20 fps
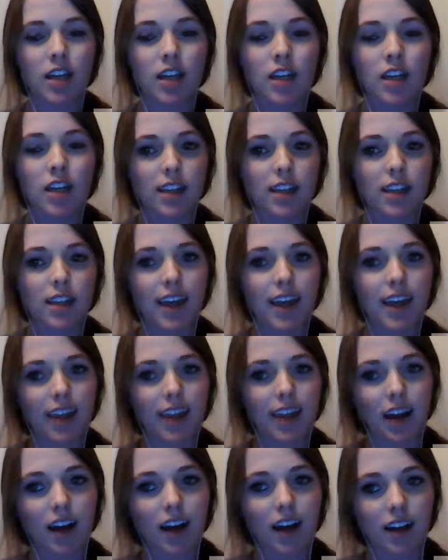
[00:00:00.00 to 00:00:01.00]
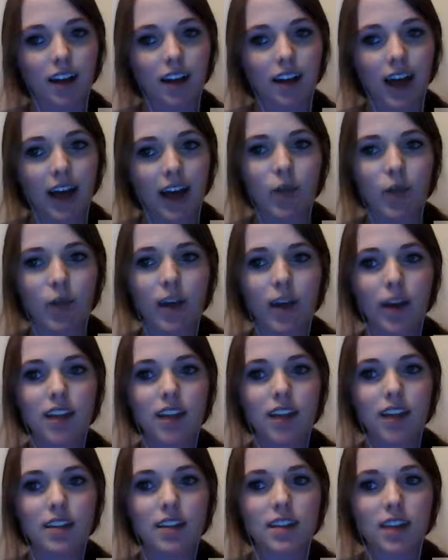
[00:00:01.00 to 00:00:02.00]
Should I take that all out? Why he
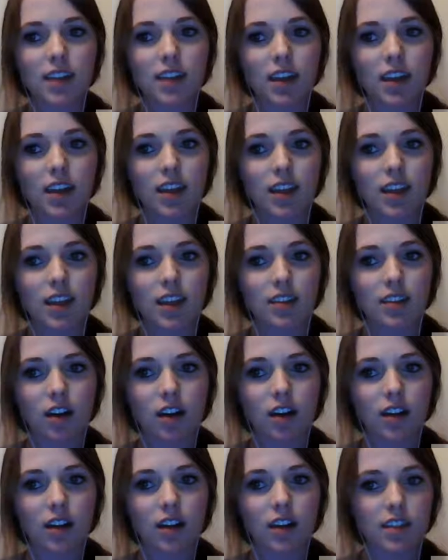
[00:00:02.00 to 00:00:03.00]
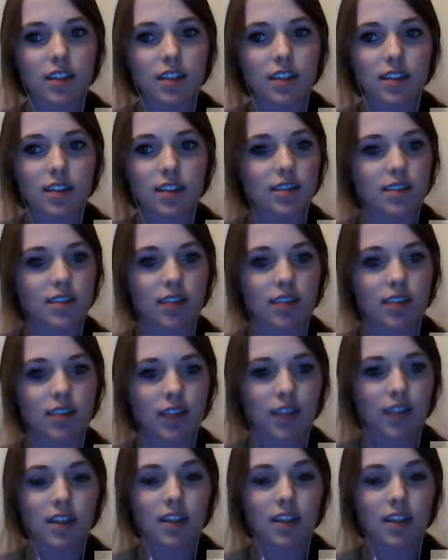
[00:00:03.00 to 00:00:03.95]
doesn't think he's wrong and just leave it?